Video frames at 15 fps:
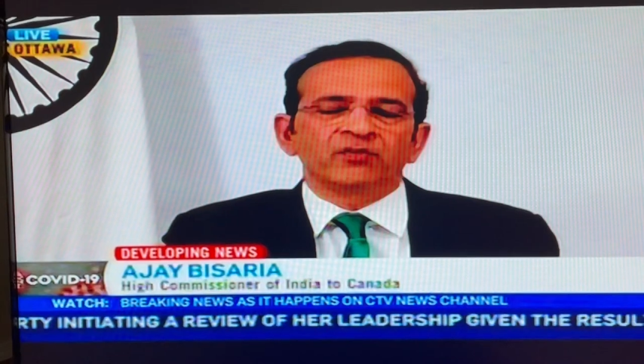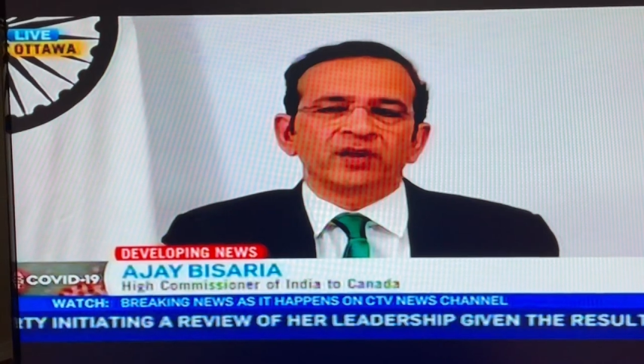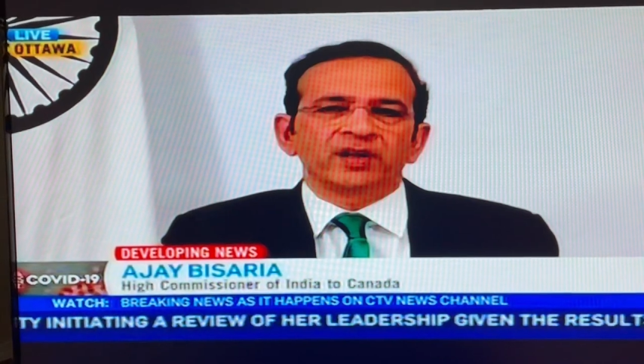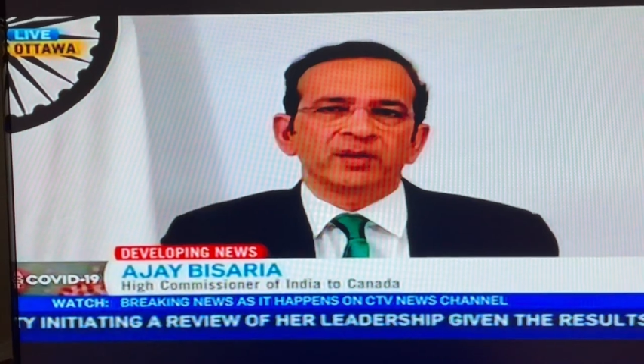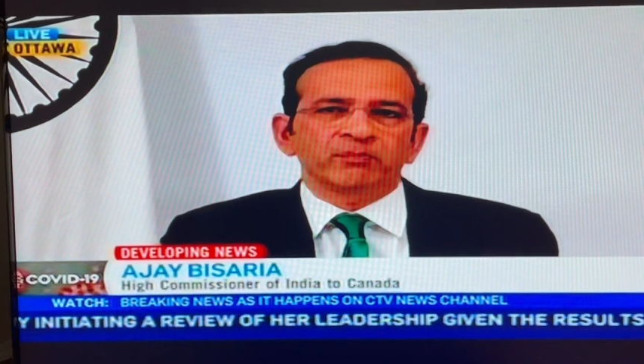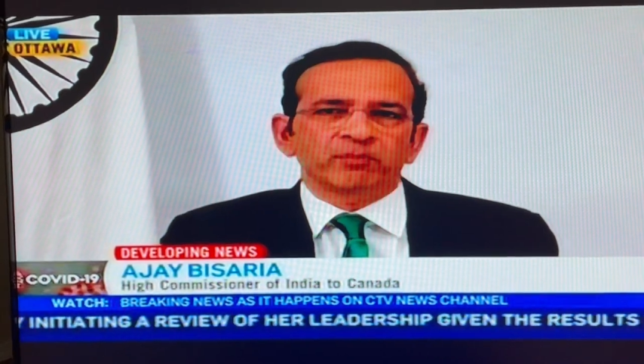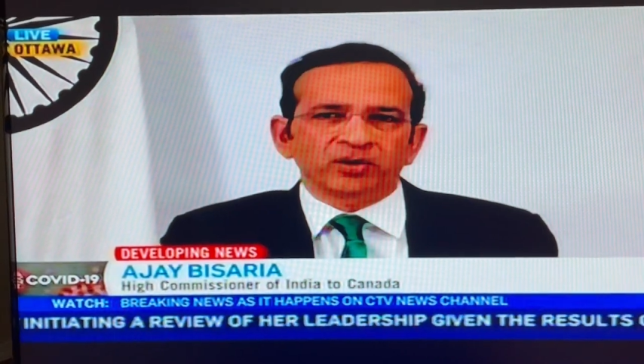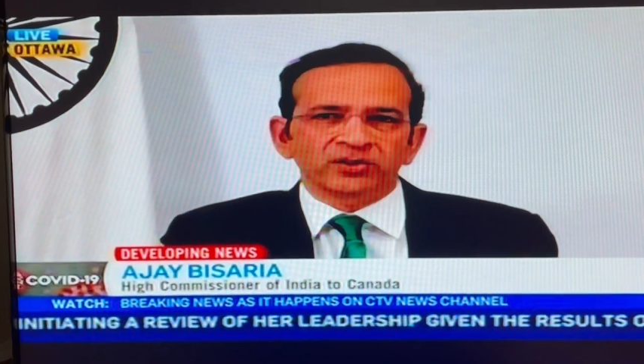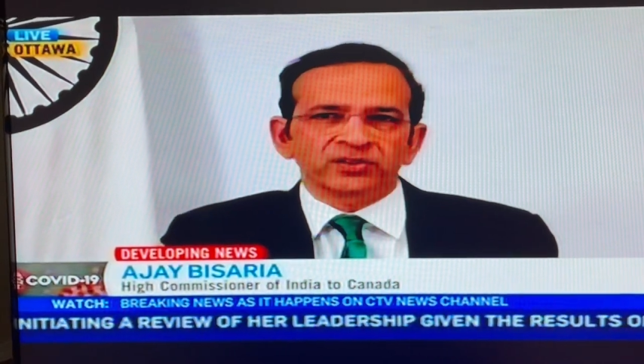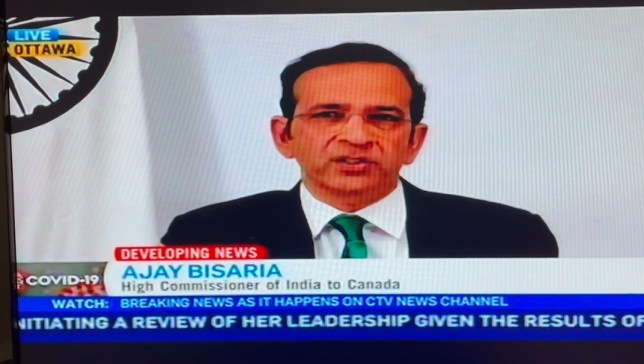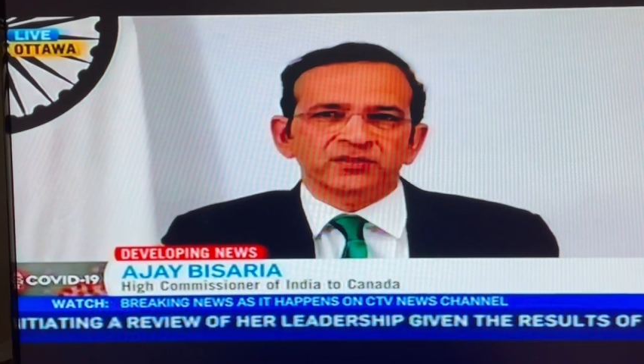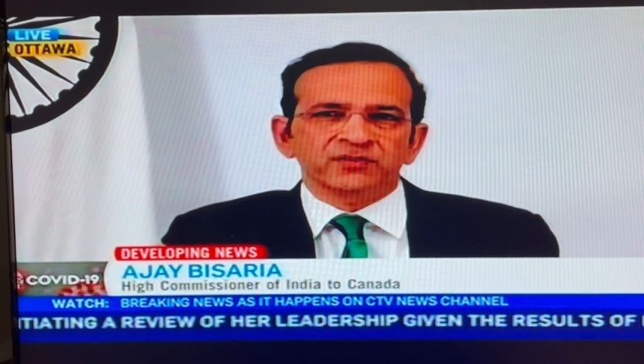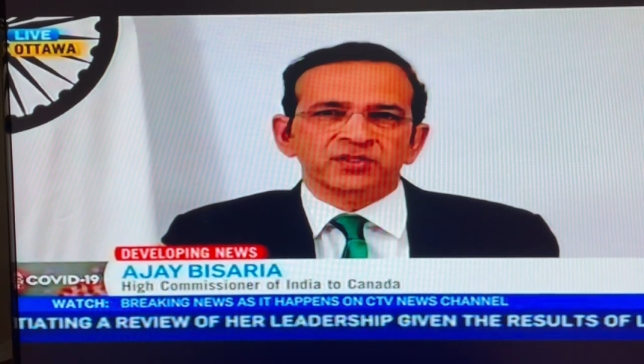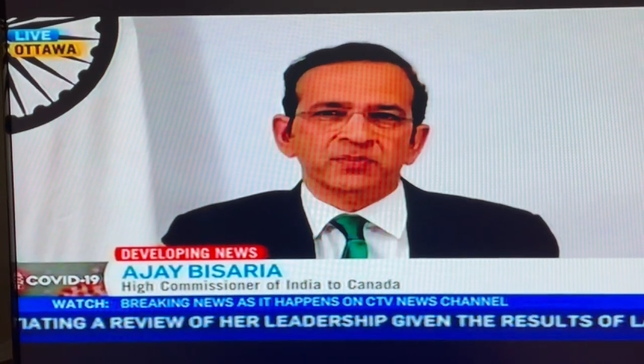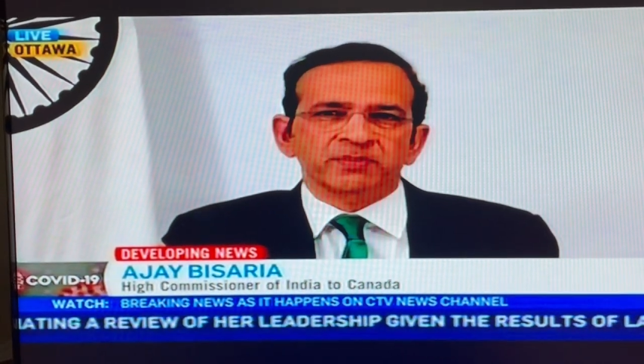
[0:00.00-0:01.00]
very
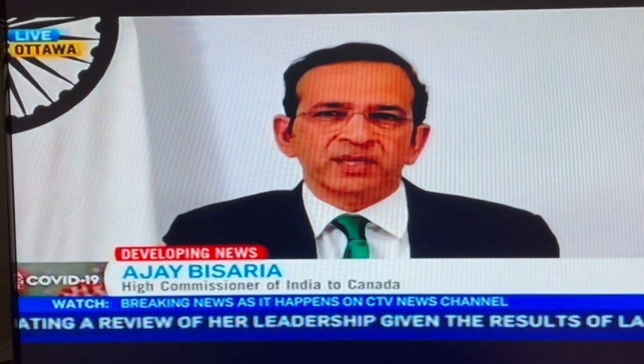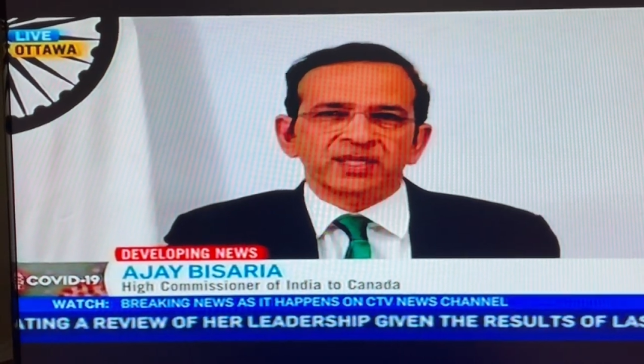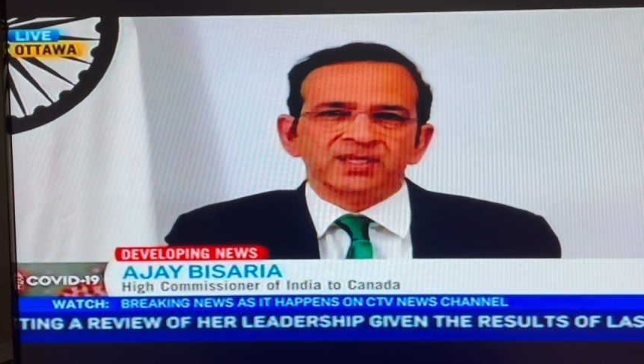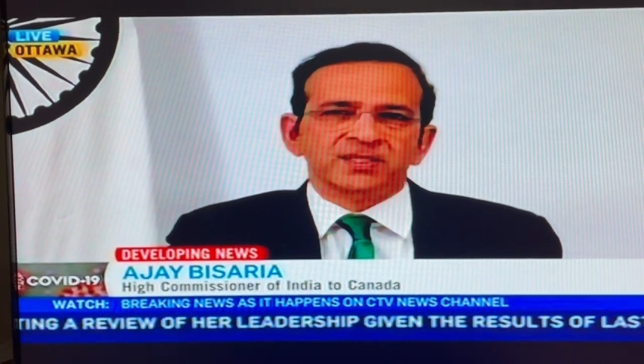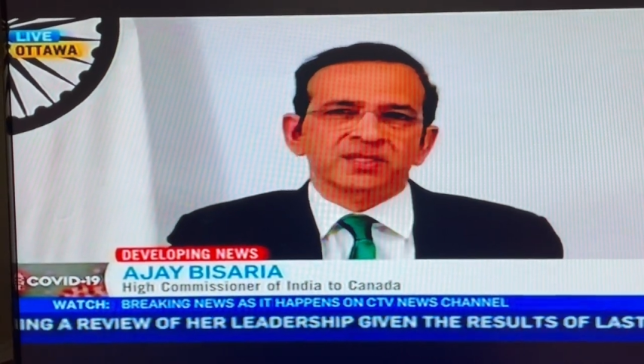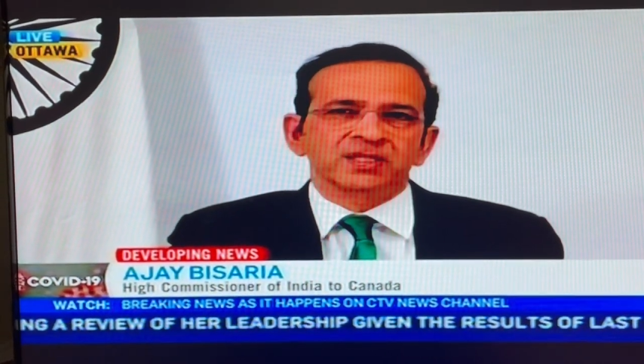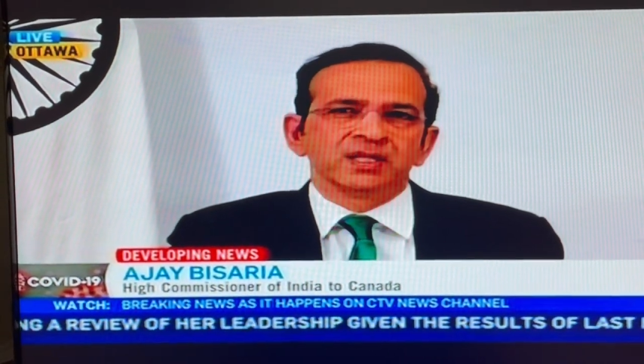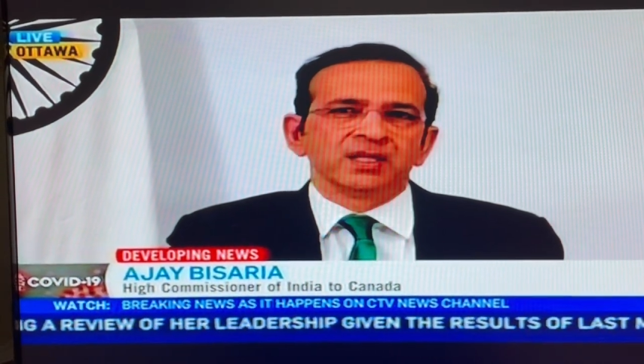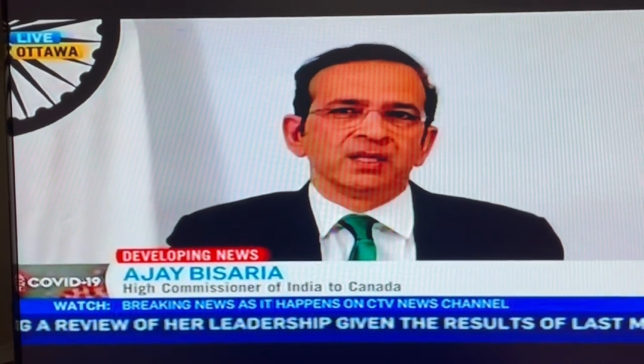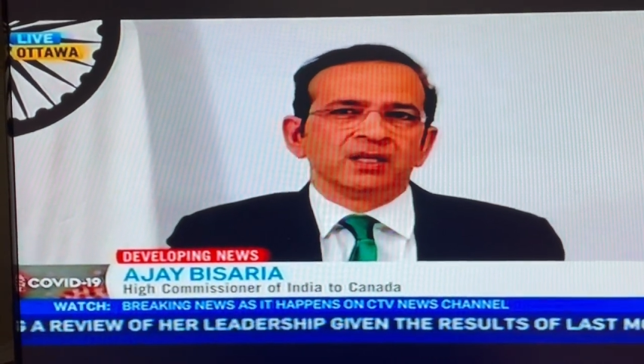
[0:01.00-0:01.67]
positive space.